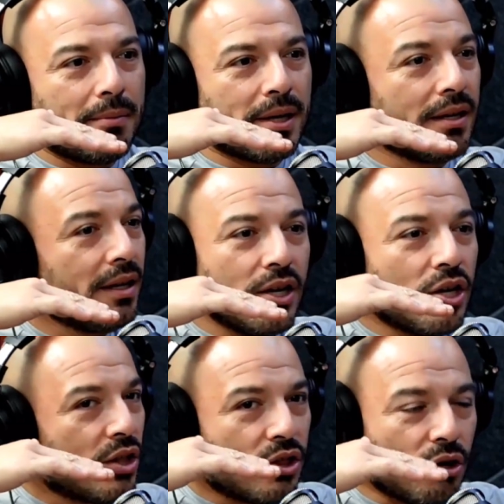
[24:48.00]
payment
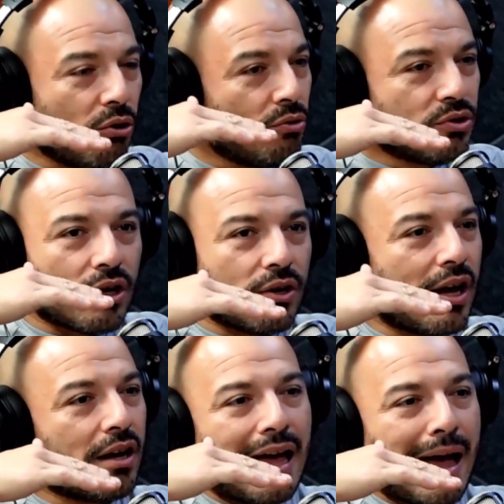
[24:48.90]
mm-hmm. those are not